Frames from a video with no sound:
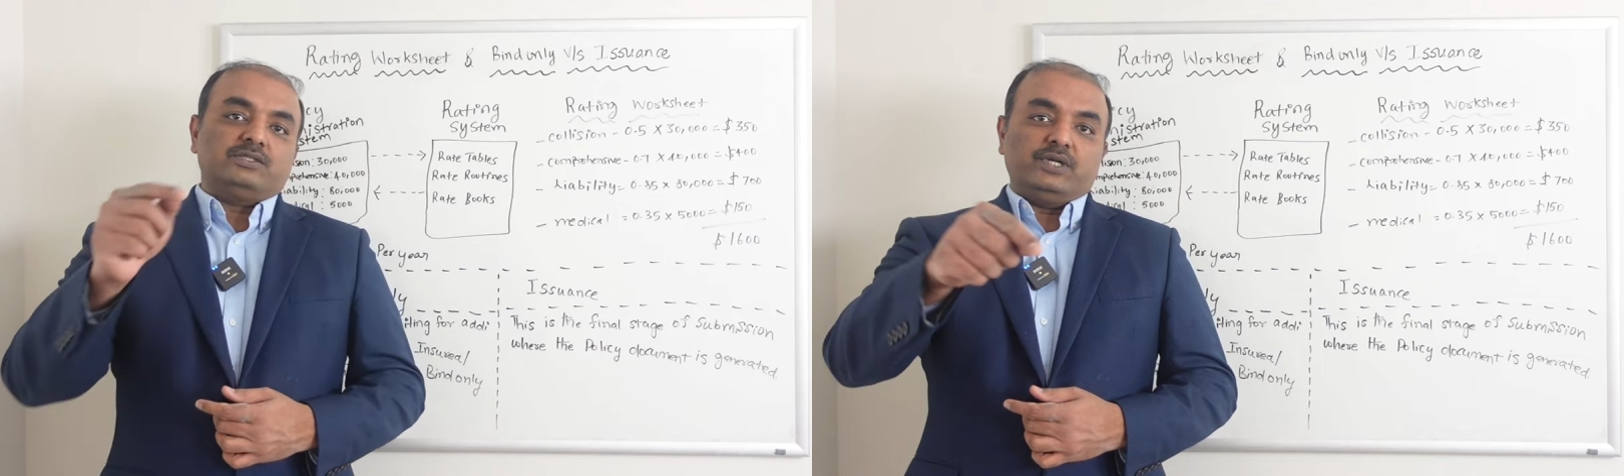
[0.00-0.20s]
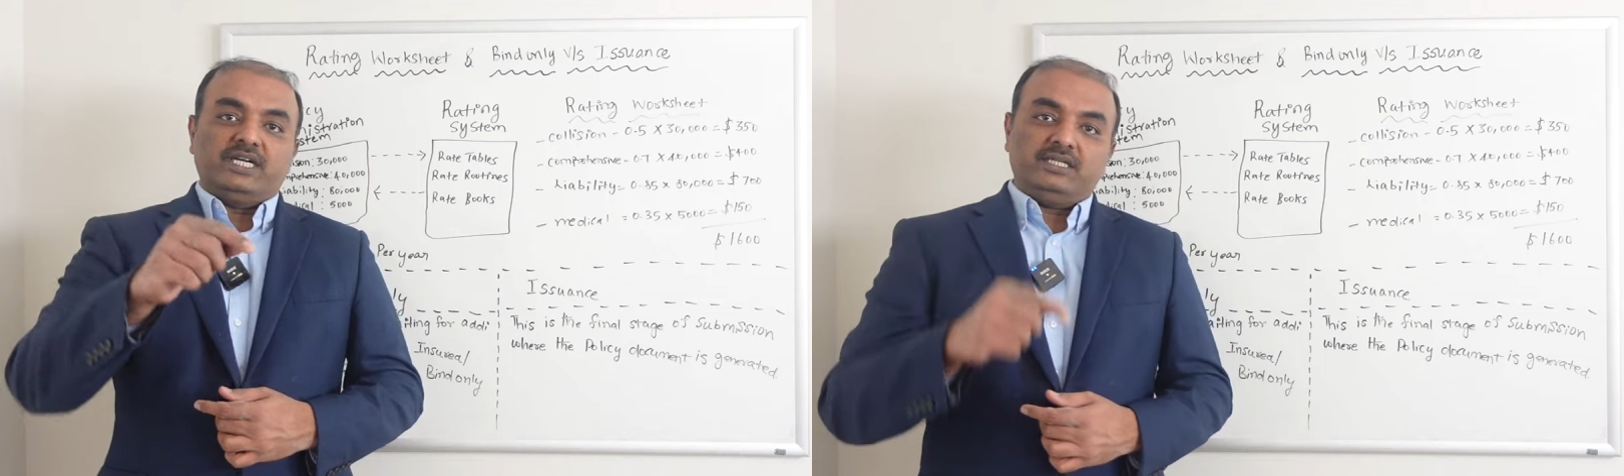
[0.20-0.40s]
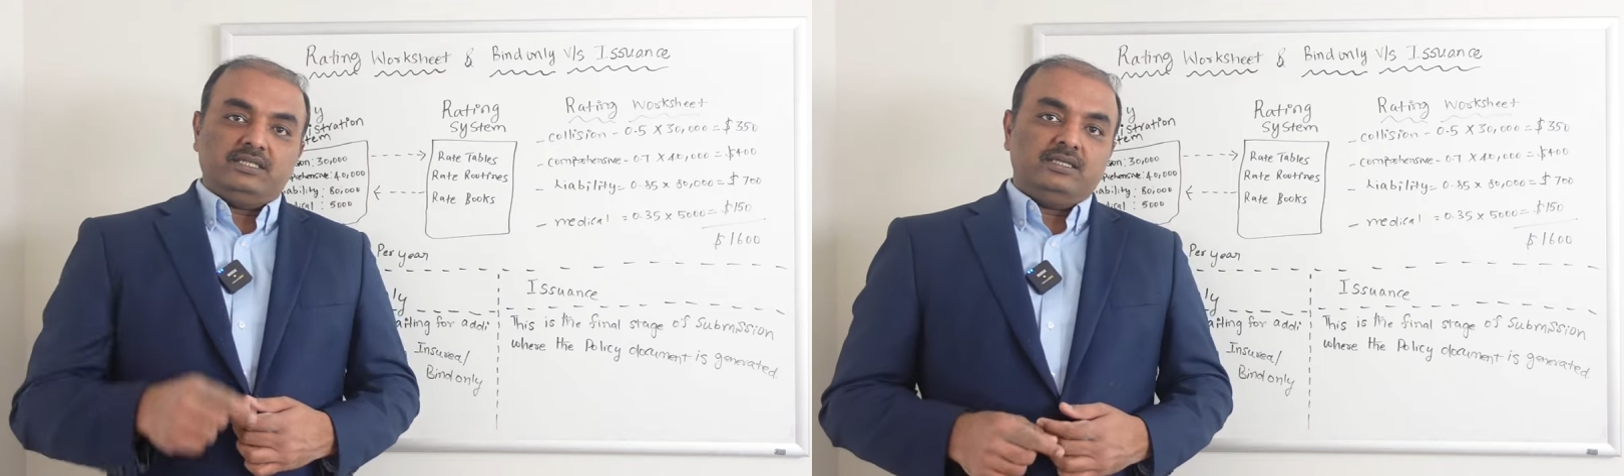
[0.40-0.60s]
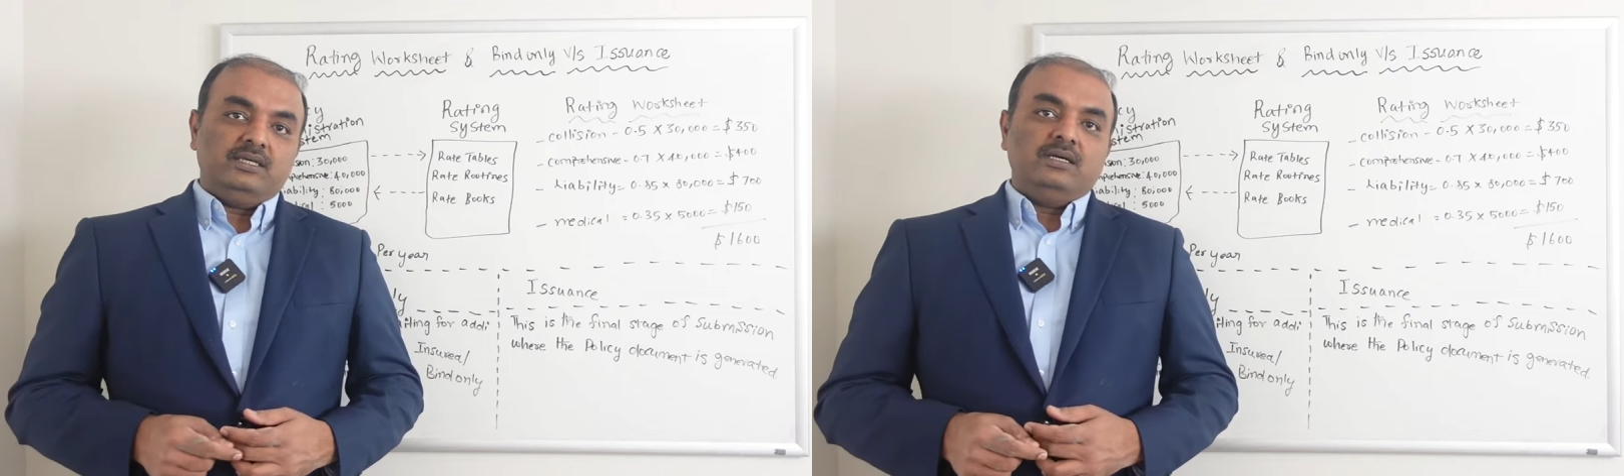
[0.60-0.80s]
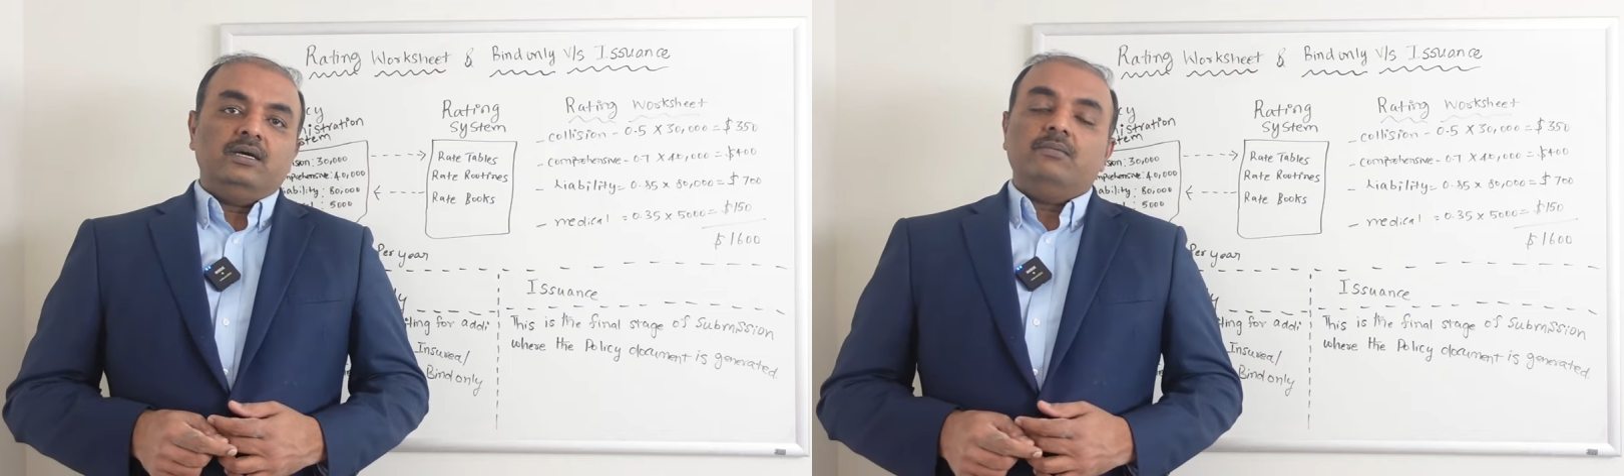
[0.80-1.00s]
student,
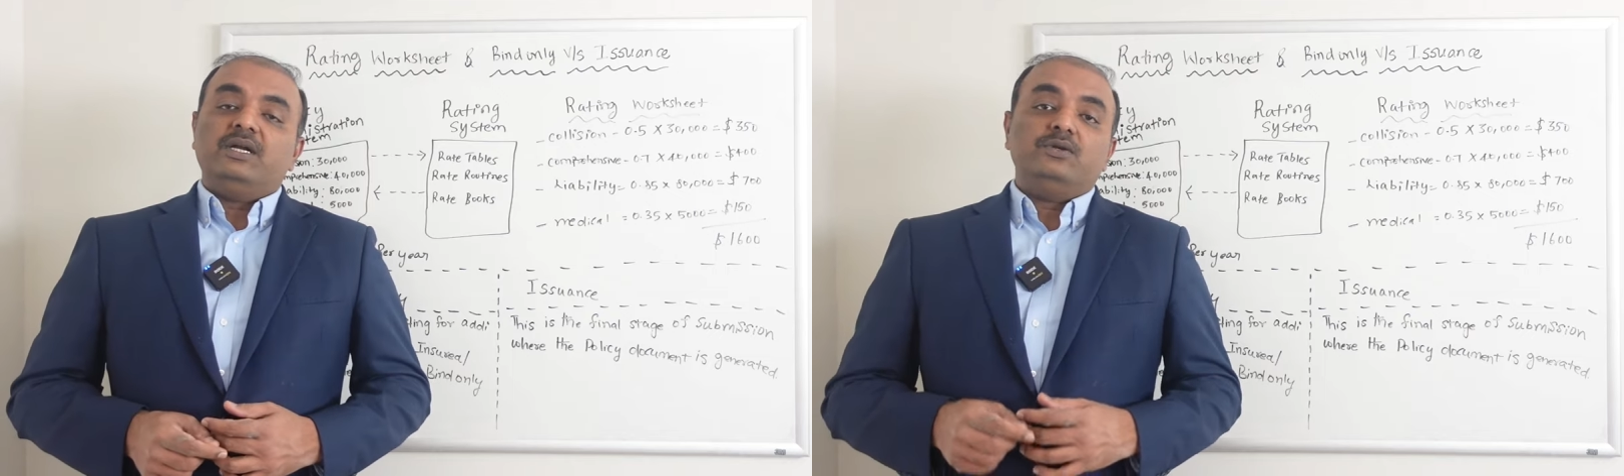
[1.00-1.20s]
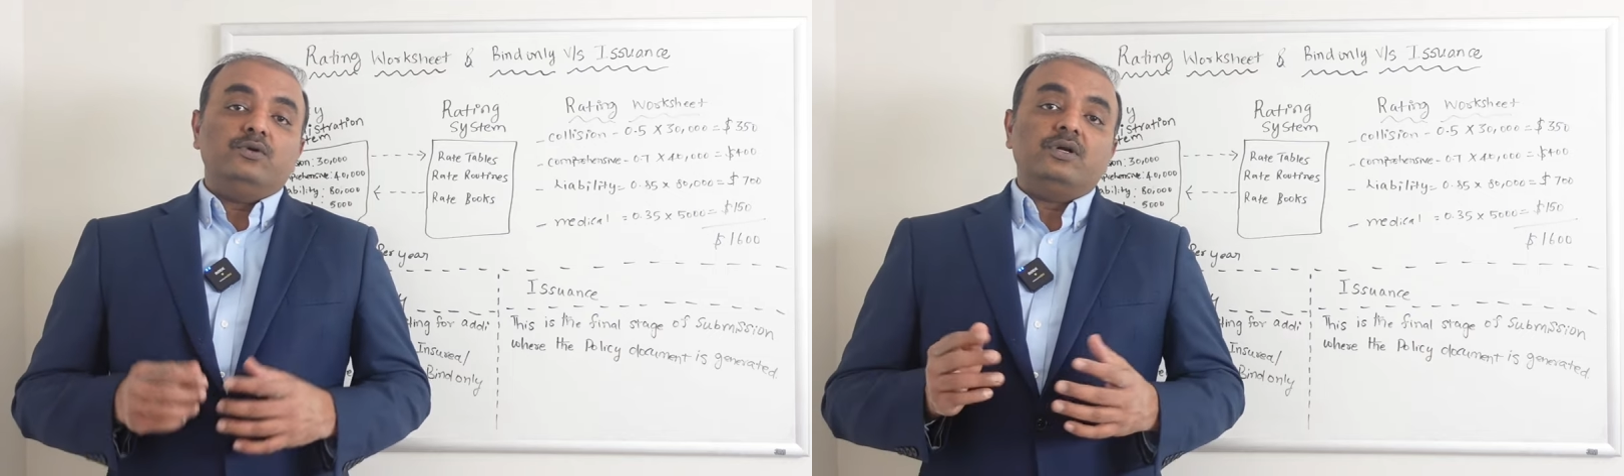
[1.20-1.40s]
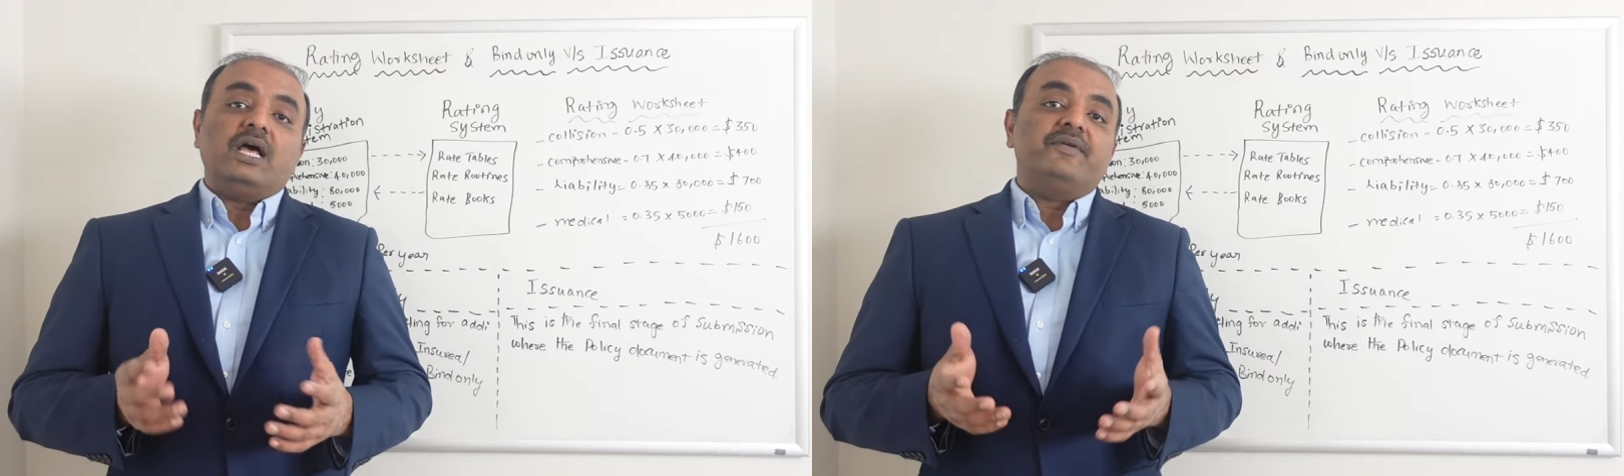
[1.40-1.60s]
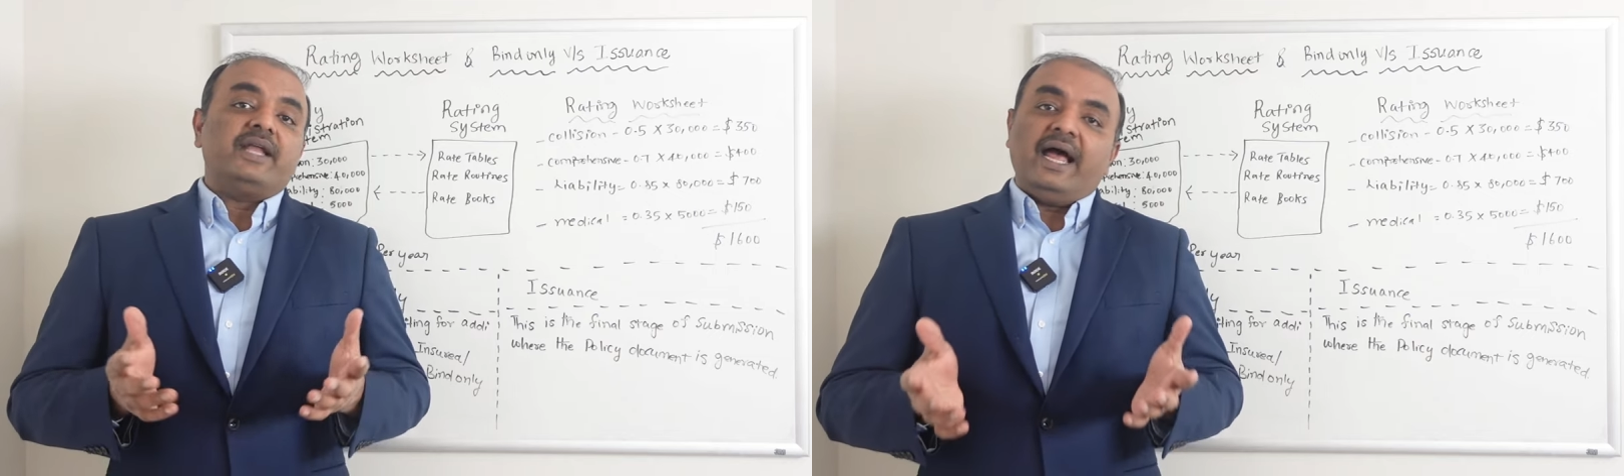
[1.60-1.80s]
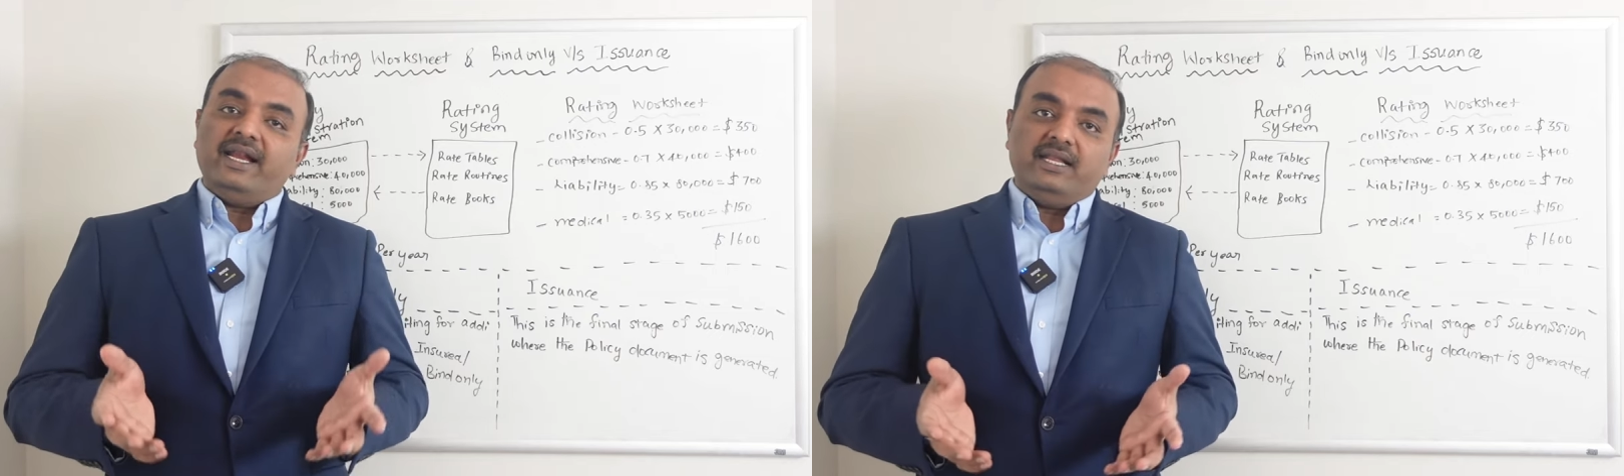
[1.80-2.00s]
but you don't have
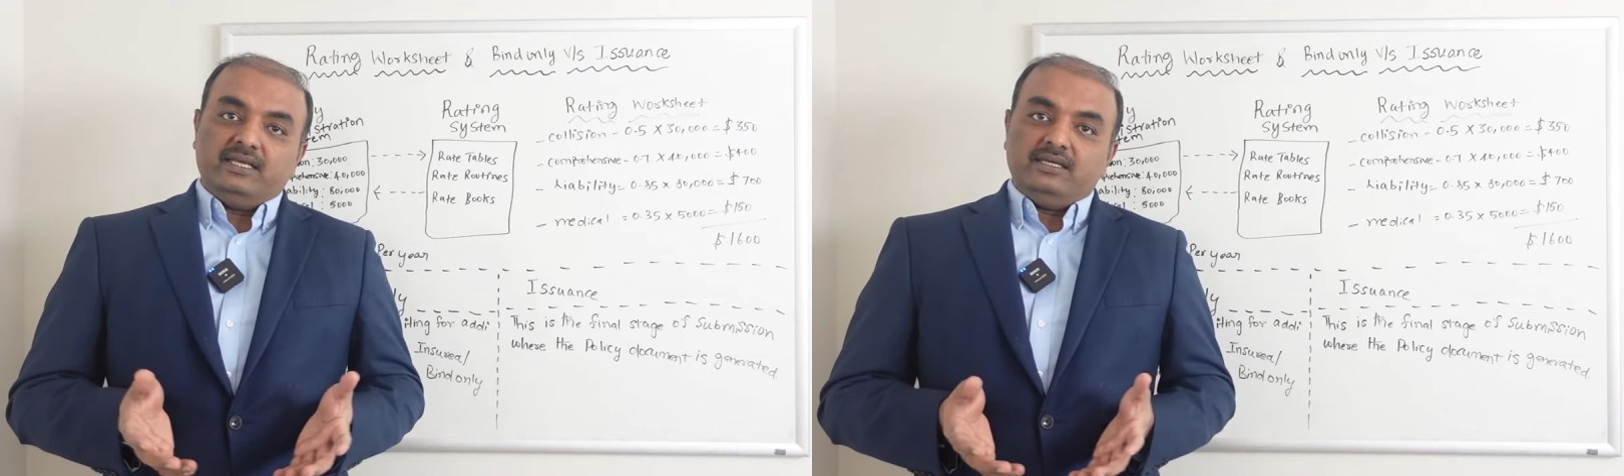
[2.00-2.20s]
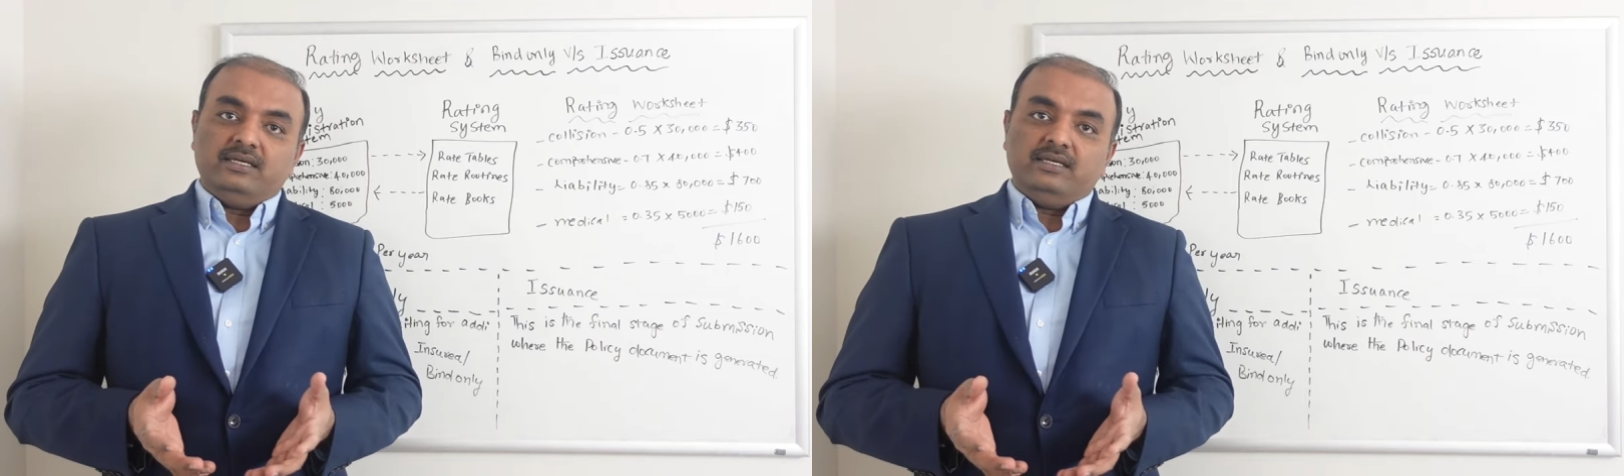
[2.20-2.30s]
it handy.